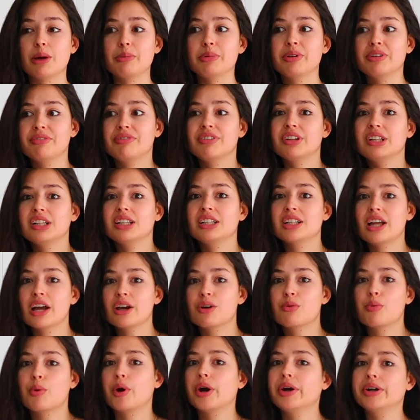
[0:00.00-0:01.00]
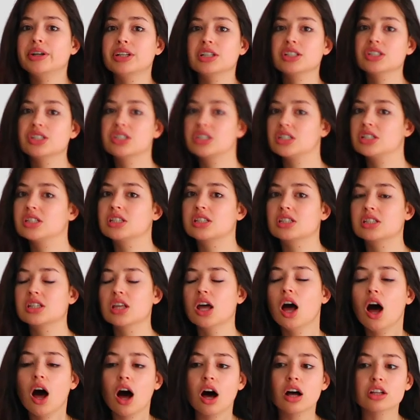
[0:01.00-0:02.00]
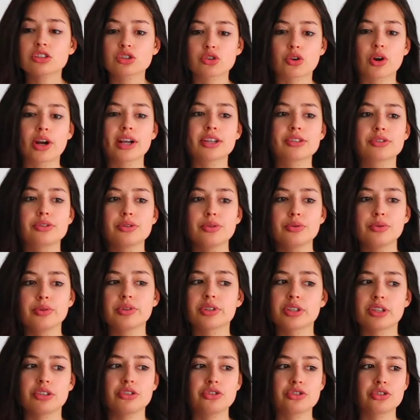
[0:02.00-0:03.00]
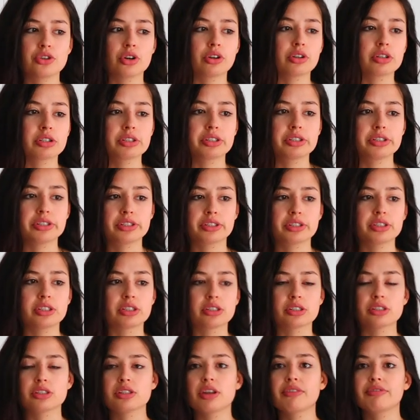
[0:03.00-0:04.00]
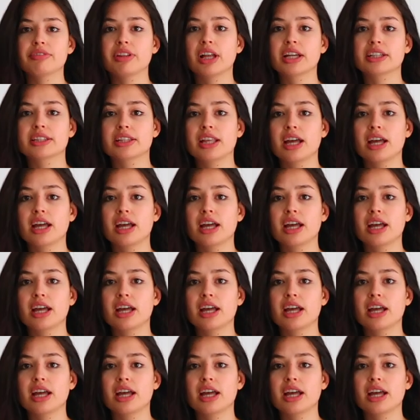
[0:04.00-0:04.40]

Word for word: I've been feeling like wearing just tracksuits and joggers and stuff like